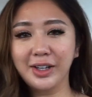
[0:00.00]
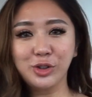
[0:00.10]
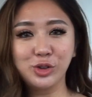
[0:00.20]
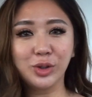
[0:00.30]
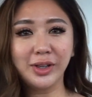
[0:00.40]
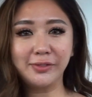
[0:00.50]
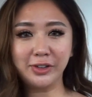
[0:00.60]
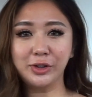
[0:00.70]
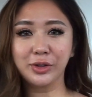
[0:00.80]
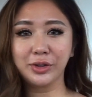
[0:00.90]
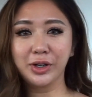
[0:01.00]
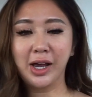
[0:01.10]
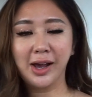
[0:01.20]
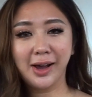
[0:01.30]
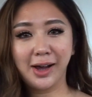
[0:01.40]
Enjoy that video.
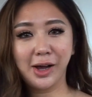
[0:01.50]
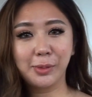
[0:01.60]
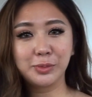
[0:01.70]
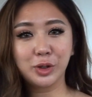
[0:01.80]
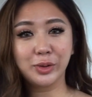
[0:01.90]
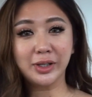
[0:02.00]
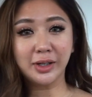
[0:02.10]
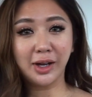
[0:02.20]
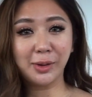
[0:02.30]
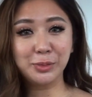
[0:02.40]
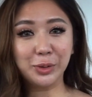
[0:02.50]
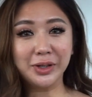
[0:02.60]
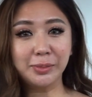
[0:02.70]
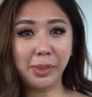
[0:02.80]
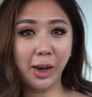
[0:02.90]
I'm
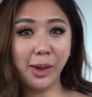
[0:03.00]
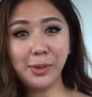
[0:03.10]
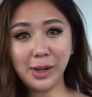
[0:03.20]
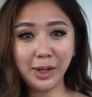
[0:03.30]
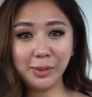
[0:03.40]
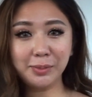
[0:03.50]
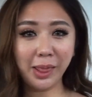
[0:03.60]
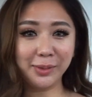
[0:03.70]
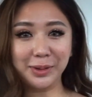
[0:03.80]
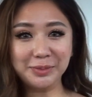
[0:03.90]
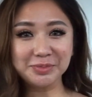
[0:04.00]
going blah, blah, blah, blah.